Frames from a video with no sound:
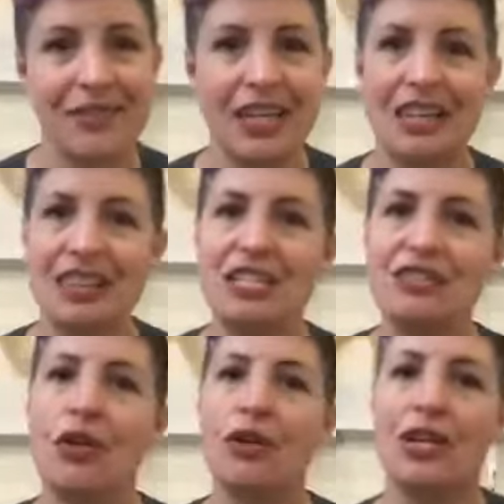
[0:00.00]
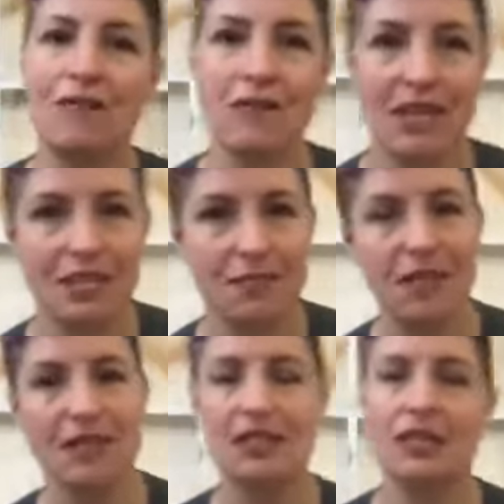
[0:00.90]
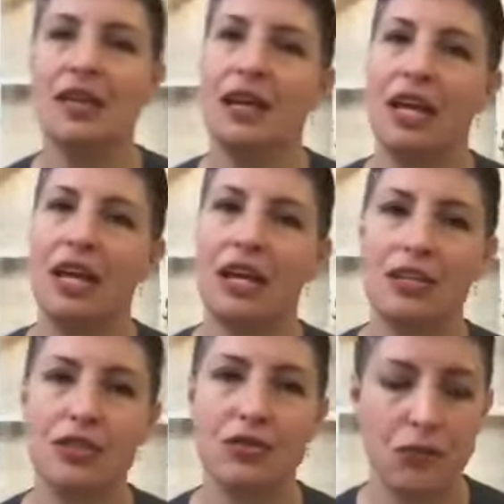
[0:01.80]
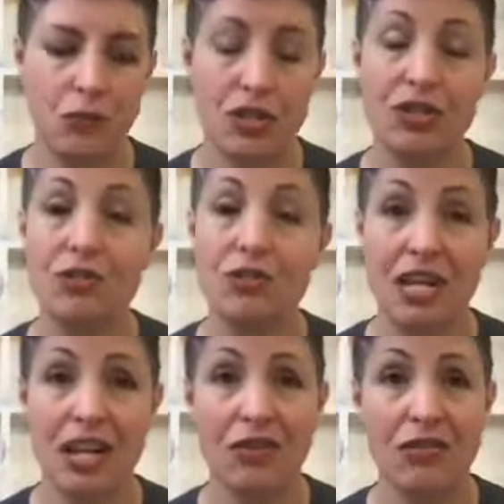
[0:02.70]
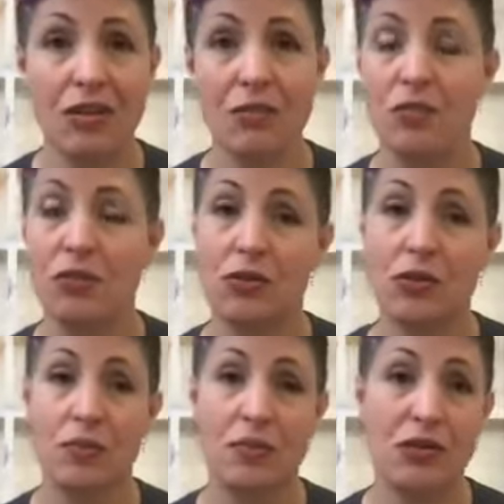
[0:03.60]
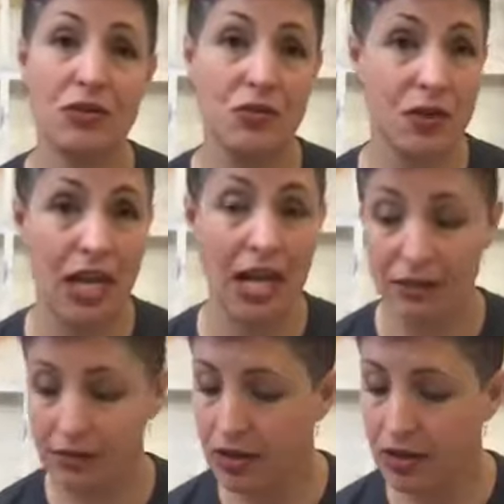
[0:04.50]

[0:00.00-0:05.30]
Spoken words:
These are an investment, and once you take care of them, they're going to be yours for life.